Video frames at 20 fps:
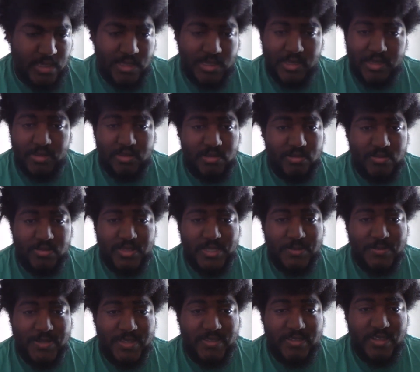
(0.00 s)
you know
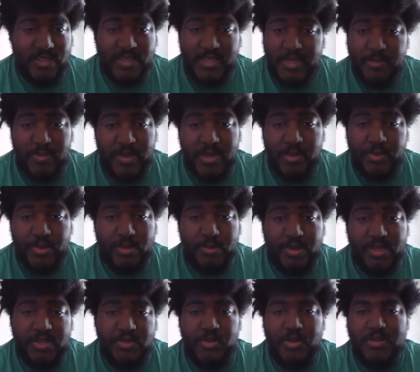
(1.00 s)
somebody's going to come out with the
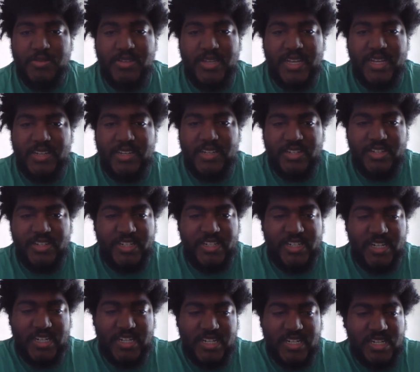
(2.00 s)
Big 12 title this
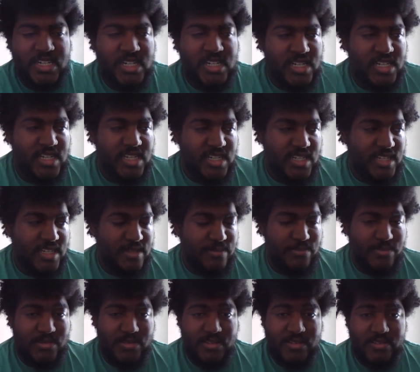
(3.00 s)
year. Um,
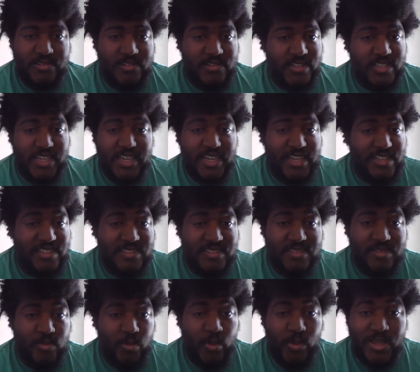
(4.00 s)
could
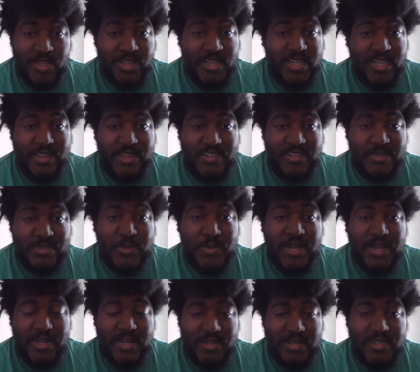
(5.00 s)
Kansas reclaim their
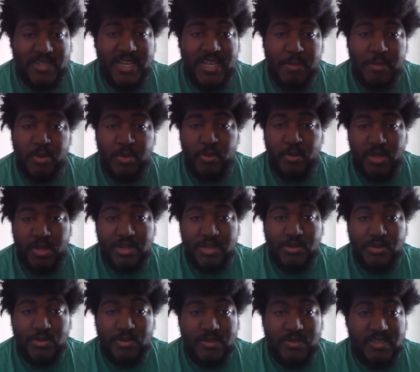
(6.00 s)
spot at the top? Who
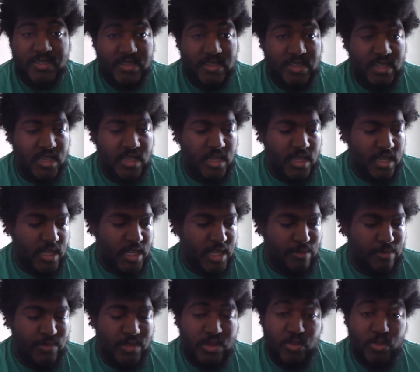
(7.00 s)
knows? Um,
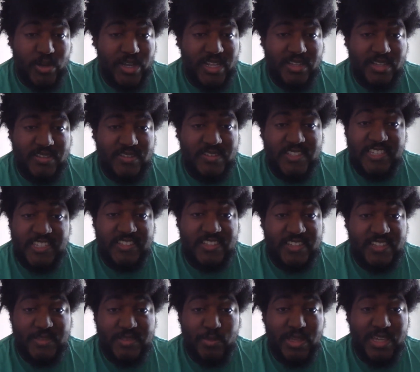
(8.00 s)
with the way the season
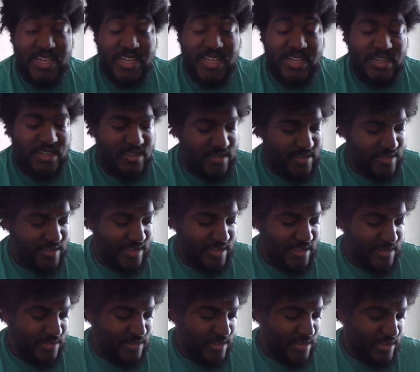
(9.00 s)
has been,
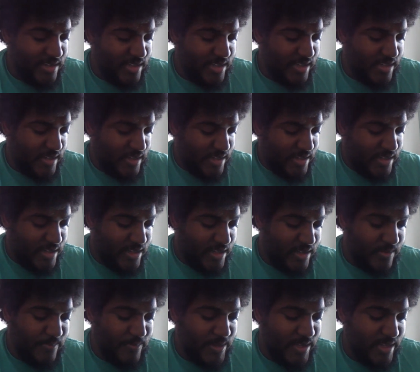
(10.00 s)
so
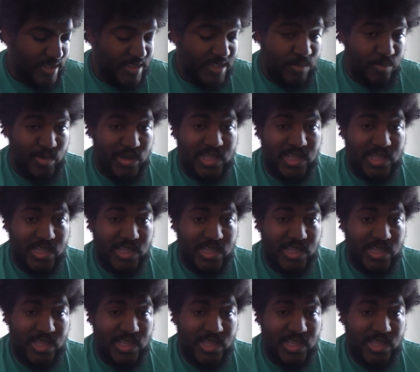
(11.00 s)
um, I think